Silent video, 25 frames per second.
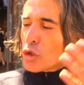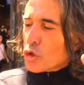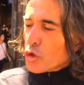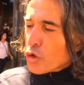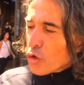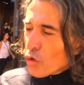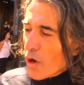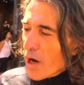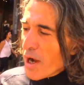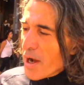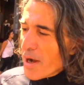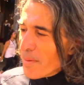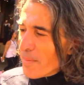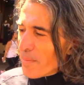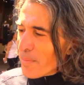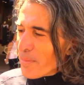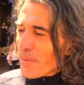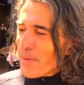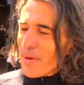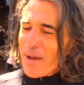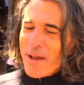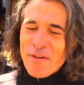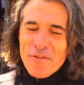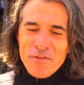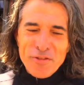Trump
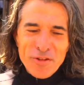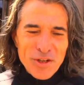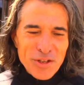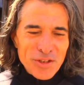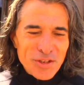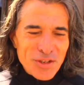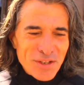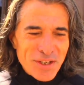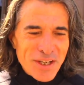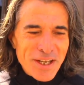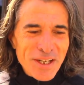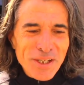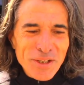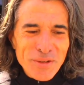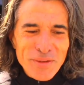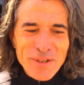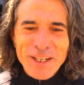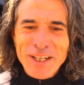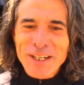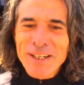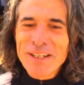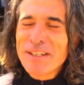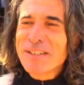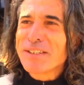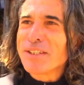versus Hillary
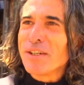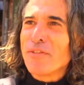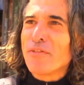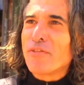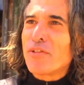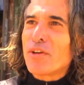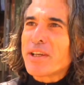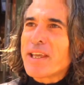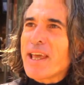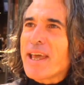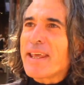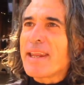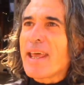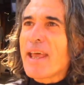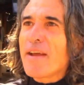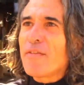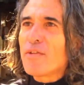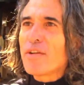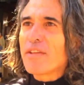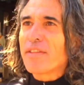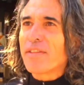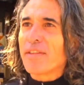Clinton. Forget everything.